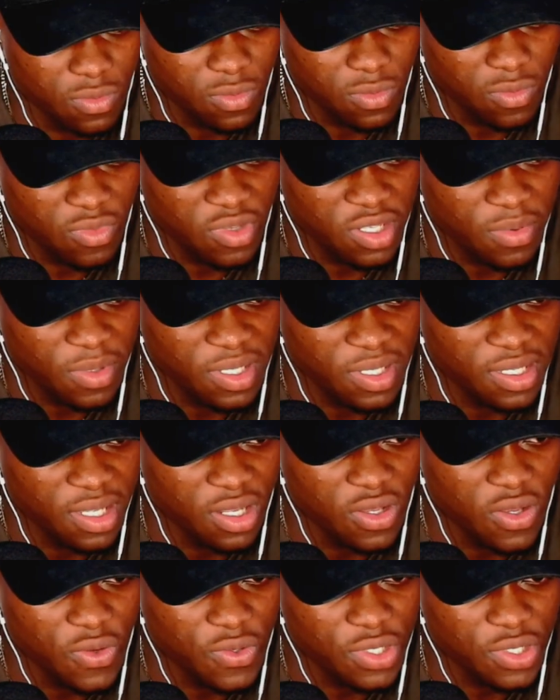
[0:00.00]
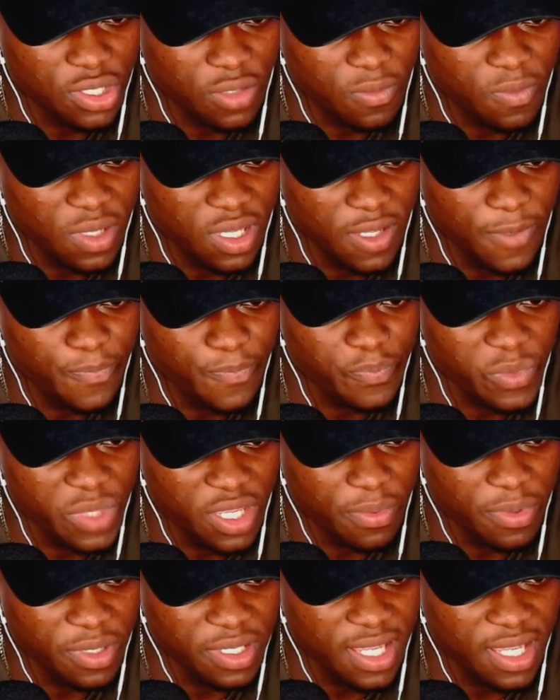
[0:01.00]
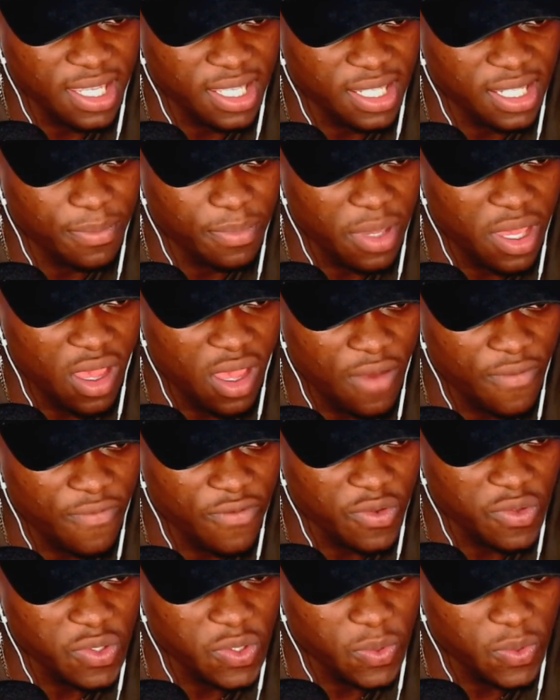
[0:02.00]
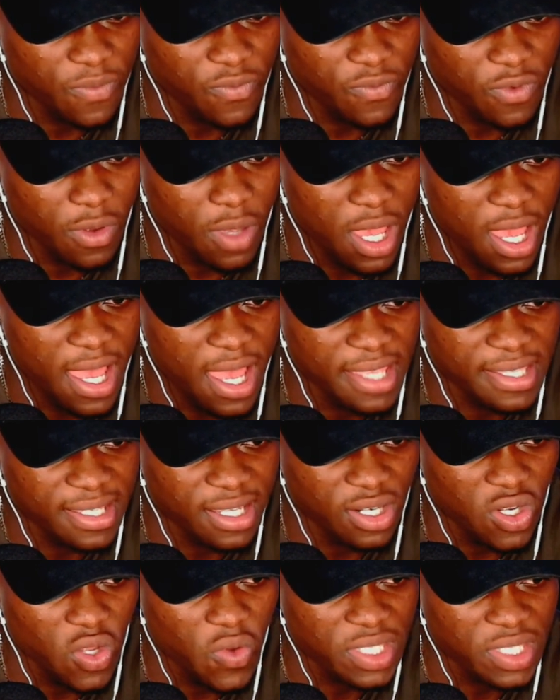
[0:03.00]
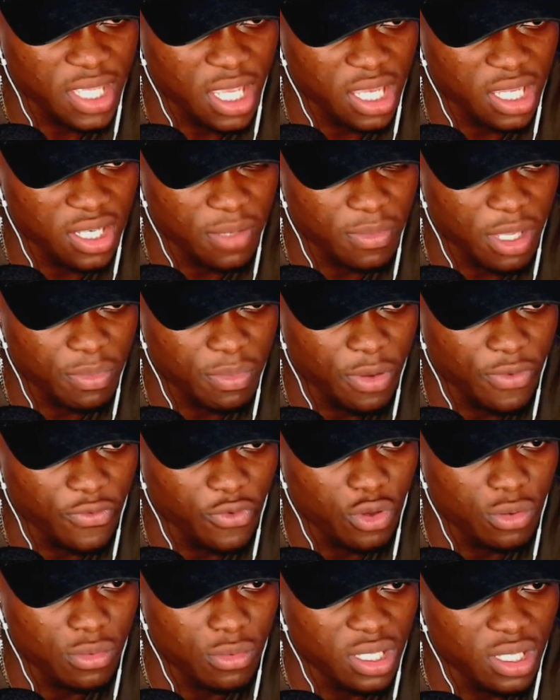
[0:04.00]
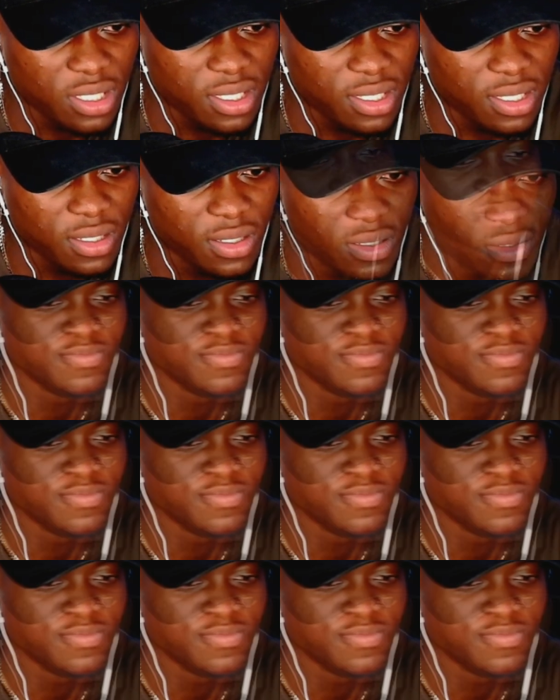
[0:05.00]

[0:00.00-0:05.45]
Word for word: which means our goal should be to precisely pair up those with the highest and lowest academic performance.